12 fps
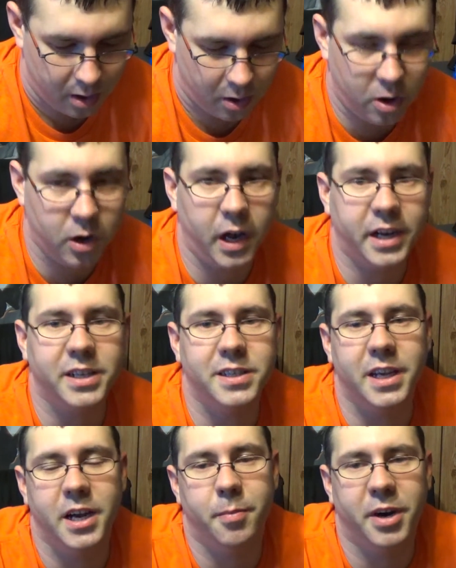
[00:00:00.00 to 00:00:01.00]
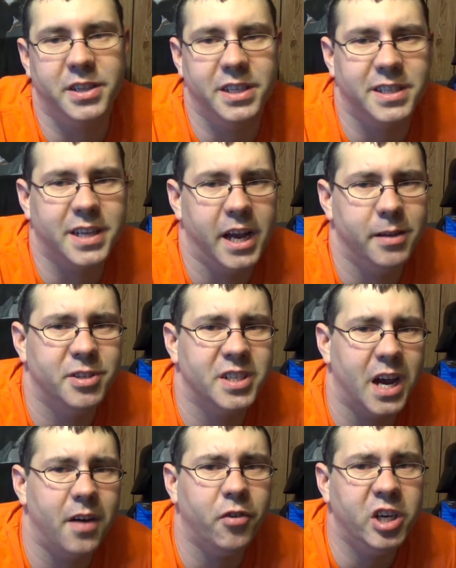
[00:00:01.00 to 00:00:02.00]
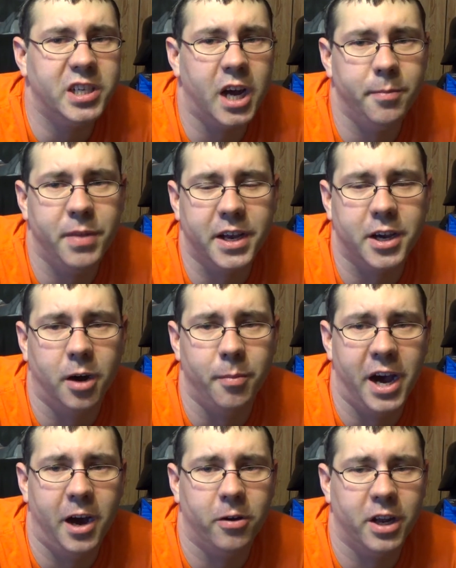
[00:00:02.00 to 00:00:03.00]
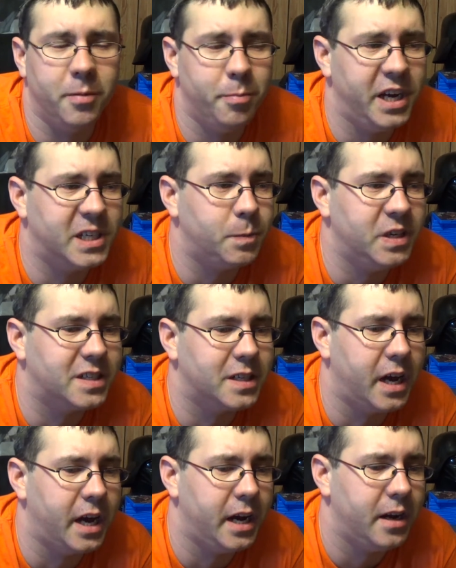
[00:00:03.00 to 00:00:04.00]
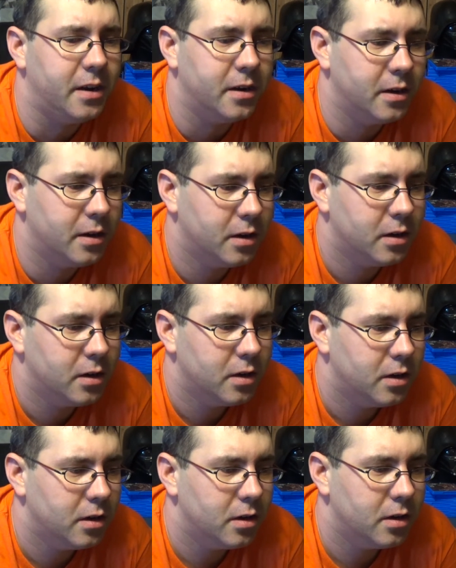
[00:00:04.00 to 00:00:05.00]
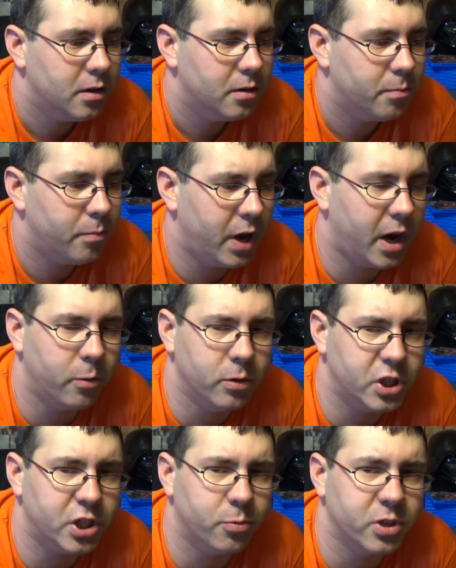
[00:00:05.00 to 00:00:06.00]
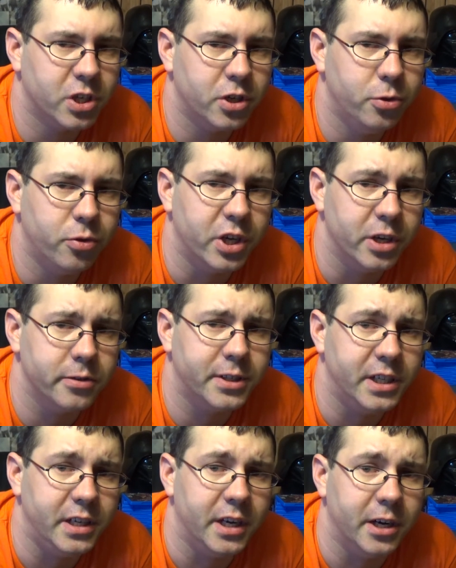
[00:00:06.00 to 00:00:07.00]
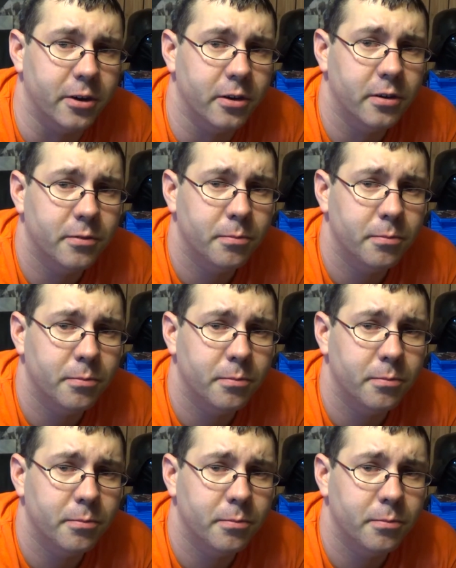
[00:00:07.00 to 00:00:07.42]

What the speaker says: All I can say about these games is every time they come out, it makes me say, man, I wish there was a new Guilty Gear.